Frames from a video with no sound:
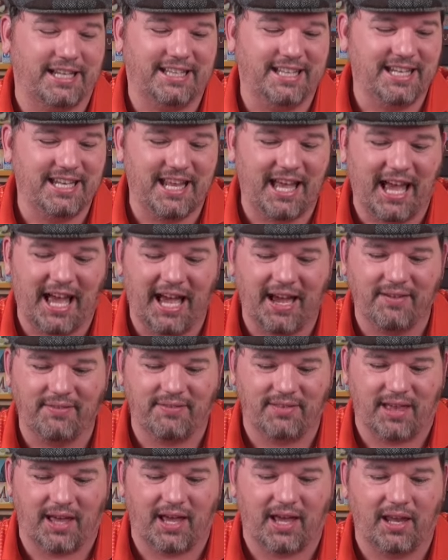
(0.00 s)
I didn't
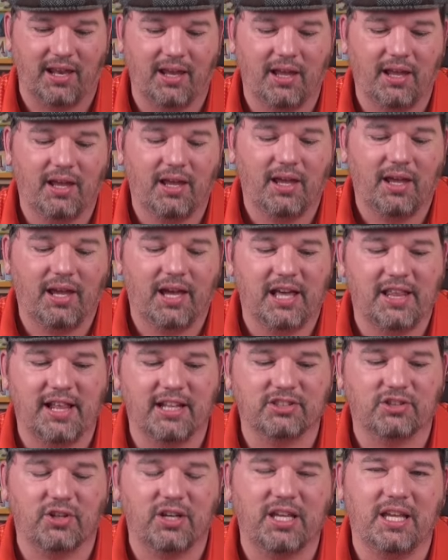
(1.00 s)
have that, and
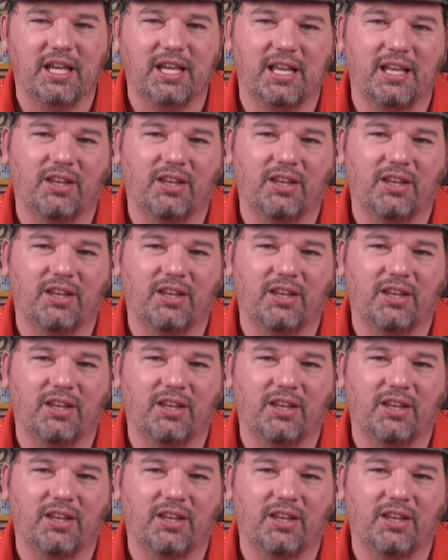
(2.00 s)
that's gonna